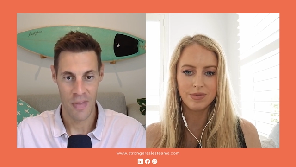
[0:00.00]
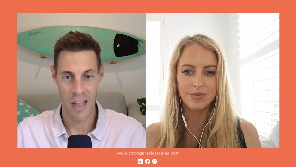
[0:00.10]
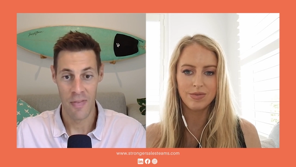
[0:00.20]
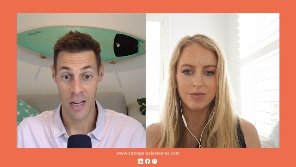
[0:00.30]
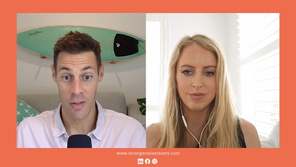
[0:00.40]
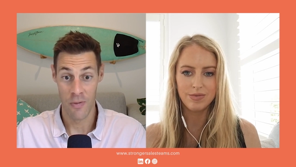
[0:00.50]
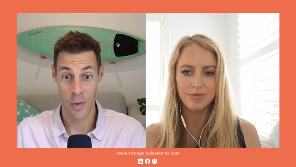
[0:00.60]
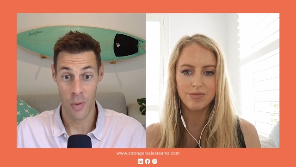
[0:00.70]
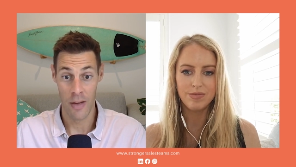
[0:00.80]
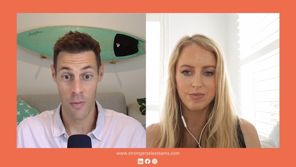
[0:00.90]
Speaker 1: And then at the
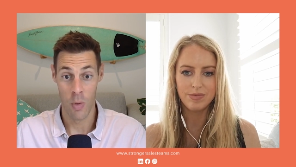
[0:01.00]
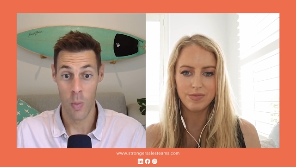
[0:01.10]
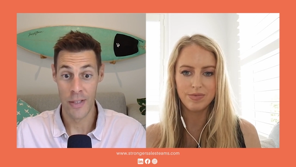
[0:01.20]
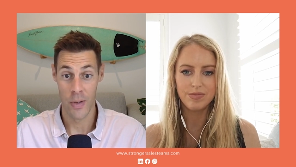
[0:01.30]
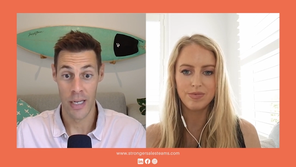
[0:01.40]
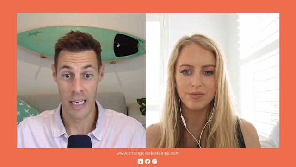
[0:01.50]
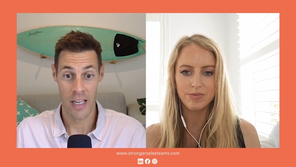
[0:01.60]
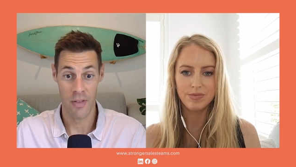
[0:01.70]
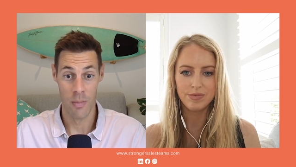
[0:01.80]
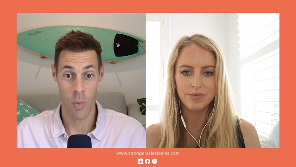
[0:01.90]
field level, we're doing it
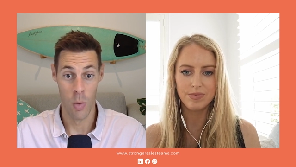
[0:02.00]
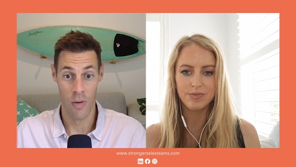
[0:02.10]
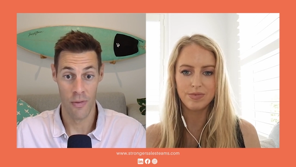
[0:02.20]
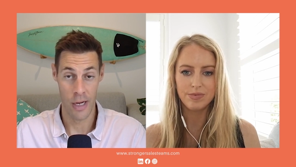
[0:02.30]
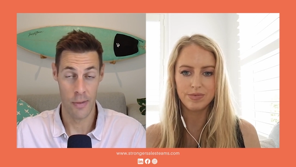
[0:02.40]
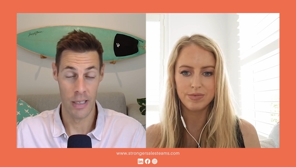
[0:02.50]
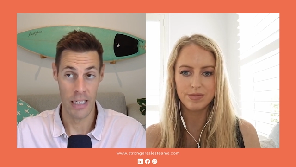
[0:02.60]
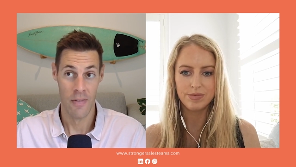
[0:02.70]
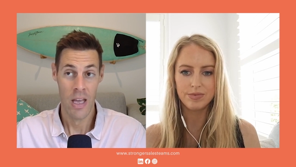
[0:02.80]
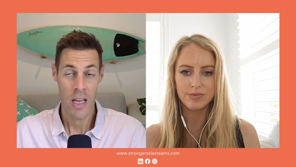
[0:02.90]
even more frequently.
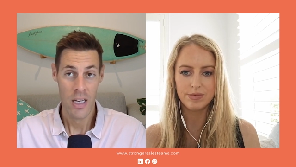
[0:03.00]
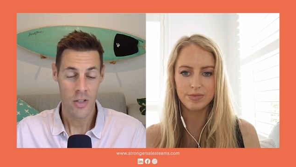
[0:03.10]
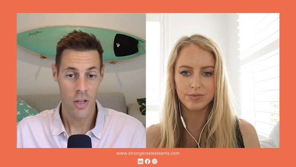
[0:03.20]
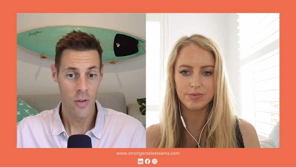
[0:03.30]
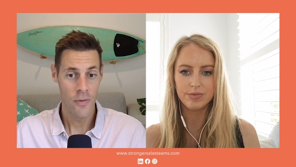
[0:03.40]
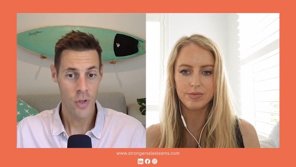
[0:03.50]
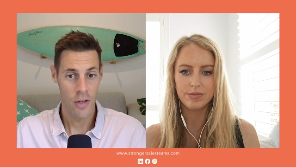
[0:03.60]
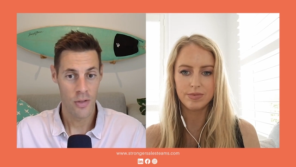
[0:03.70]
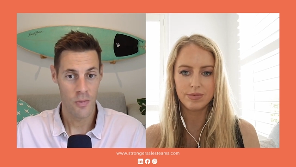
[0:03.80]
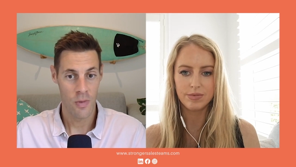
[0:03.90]
So you've
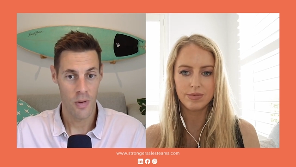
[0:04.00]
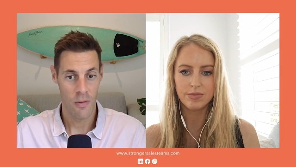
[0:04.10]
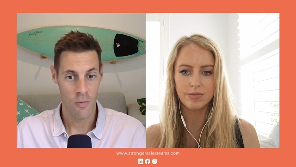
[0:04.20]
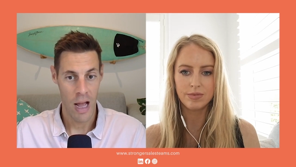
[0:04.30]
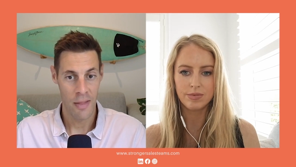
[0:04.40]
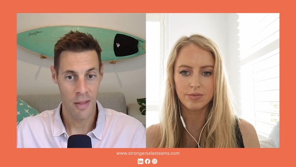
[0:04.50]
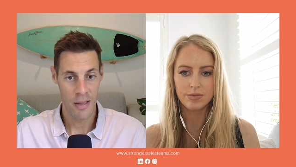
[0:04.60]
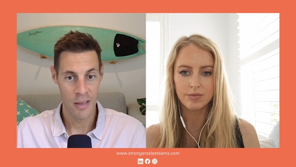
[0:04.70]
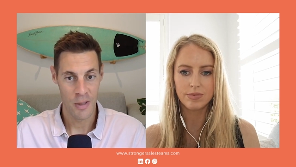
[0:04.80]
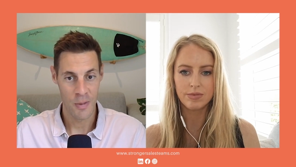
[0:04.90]
chosen, rather
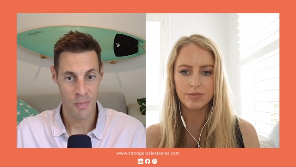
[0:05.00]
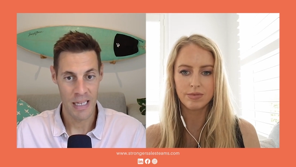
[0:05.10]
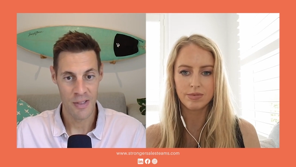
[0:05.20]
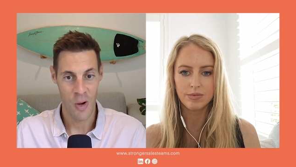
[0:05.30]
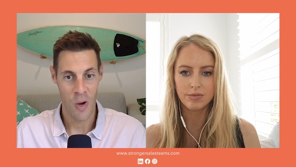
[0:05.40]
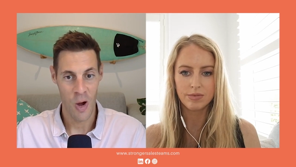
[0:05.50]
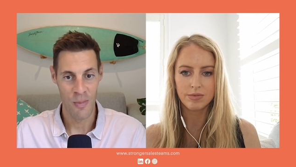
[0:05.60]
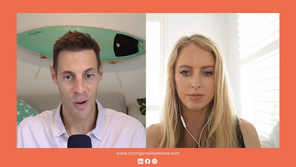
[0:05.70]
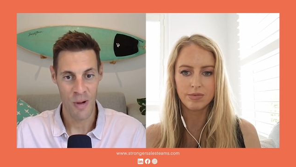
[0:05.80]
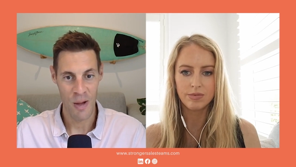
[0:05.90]
than to spend time
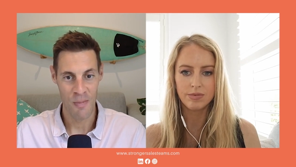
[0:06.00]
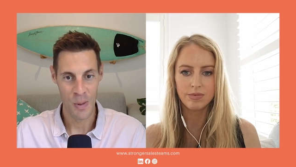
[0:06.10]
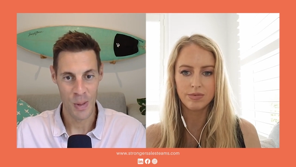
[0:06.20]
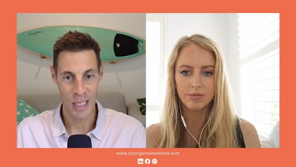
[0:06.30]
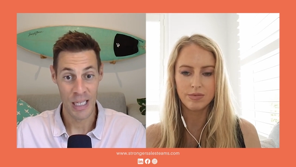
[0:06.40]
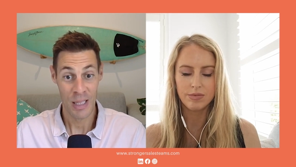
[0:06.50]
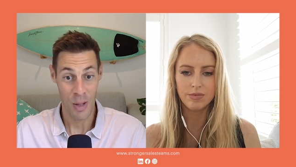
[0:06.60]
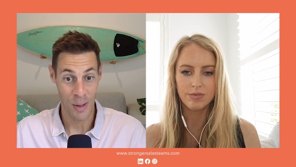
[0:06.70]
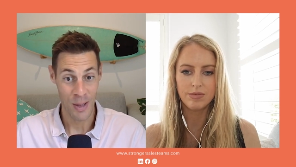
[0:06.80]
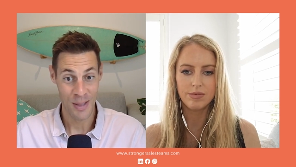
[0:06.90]
around building
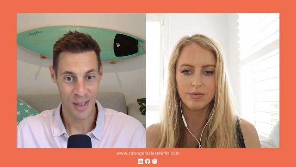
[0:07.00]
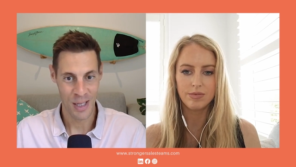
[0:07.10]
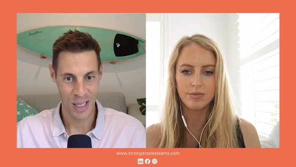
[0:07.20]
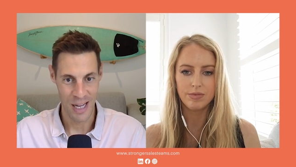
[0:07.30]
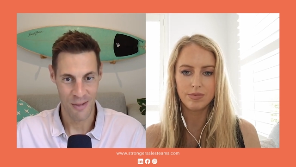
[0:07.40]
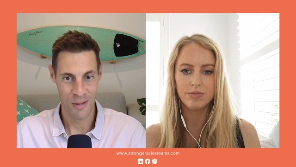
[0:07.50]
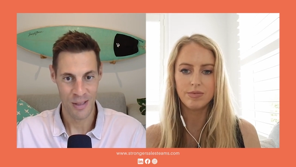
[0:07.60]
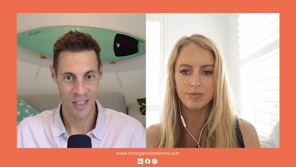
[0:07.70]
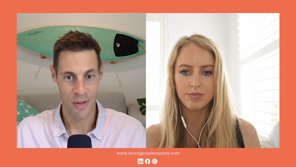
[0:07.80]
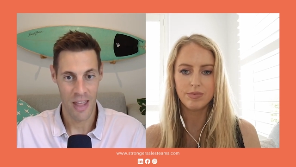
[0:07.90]
logos and collateral and
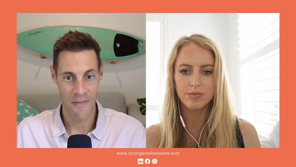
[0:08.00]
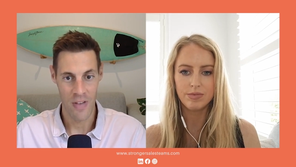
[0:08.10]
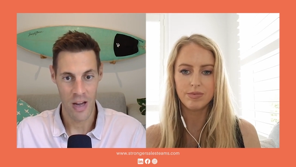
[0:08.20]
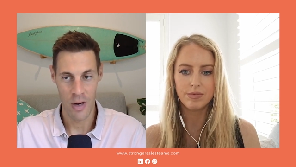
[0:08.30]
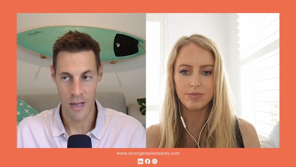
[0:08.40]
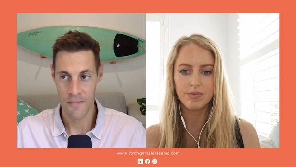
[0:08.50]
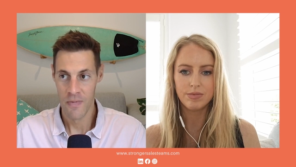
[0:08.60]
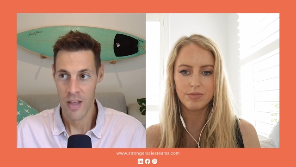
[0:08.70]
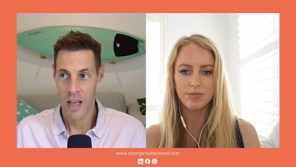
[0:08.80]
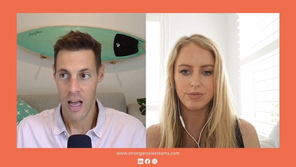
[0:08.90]
some of that very,
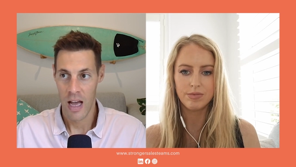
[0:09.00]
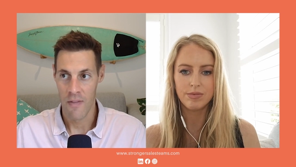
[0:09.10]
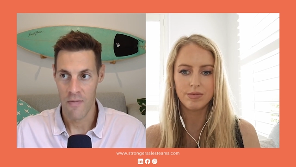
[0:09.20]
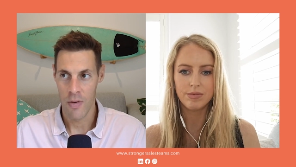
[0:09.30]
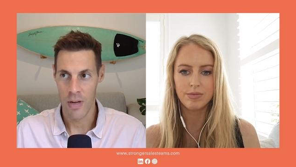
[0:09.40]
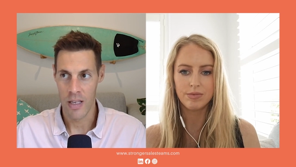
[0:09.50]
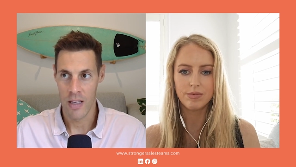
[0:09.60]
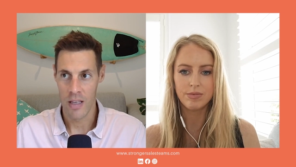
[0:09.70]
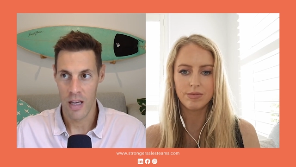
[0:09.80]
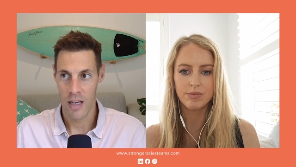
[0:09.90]
uh, very
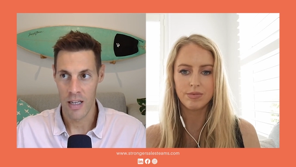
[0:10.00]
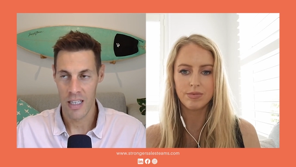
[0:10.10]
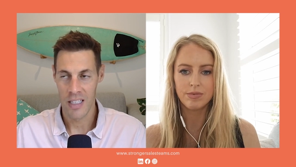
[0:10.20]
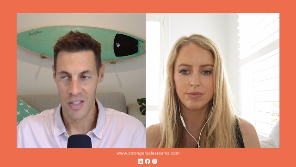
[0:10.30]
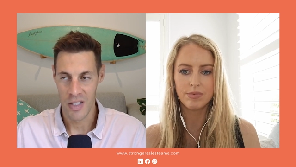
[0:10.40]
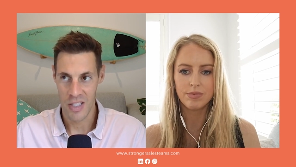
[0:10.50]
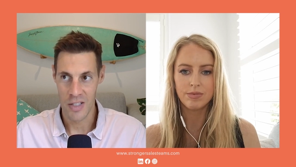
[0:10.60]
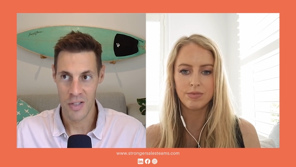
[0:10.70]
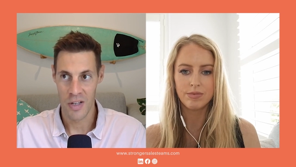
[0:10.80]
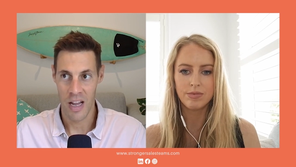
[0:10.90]
uh,
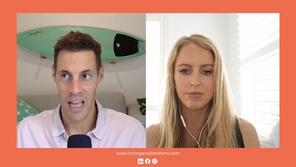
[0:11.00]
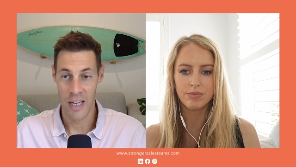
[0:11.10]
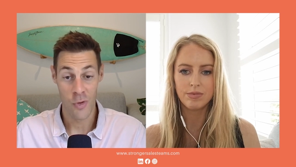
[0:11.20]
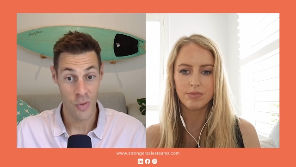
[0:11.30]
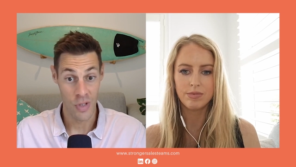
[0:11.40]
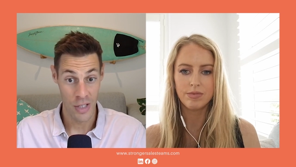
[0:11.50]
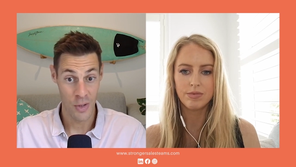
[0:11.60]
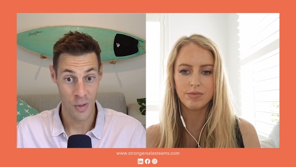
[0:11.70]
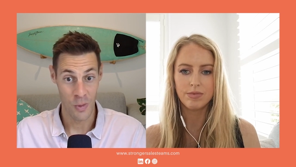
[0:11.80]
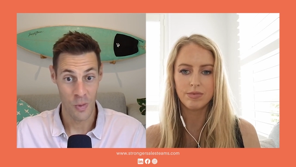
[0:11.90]
consistent and
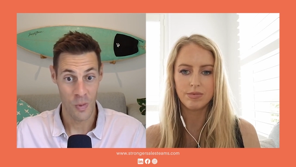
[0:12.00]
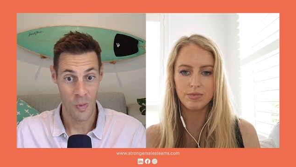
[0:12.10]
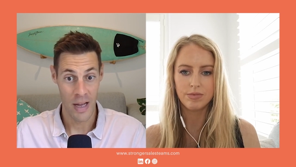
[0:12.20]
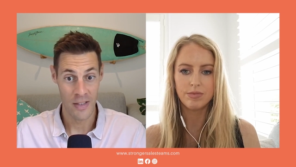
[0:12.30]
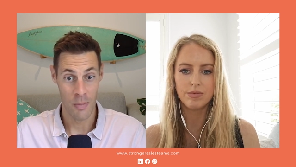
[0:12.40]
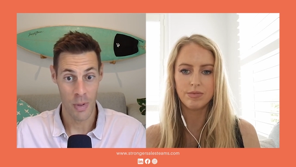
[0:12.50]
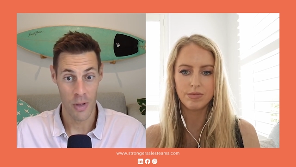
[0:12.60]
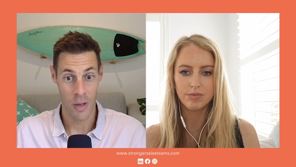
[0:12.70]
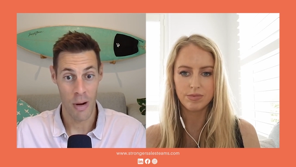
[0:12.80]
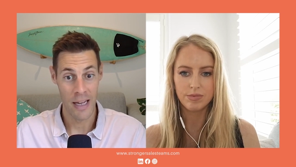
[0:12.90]
traditional ways of
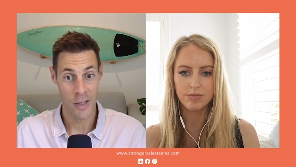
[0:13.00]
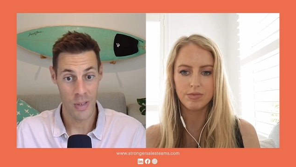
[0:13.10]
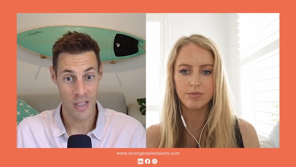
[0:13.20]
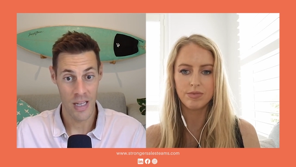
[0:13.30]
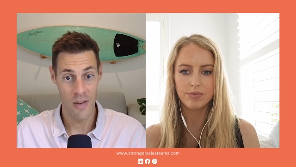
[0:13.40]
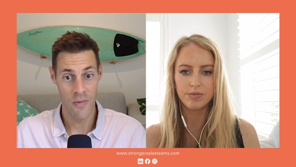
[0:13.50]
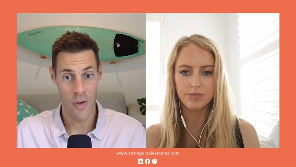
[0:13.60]
building a brand, to instead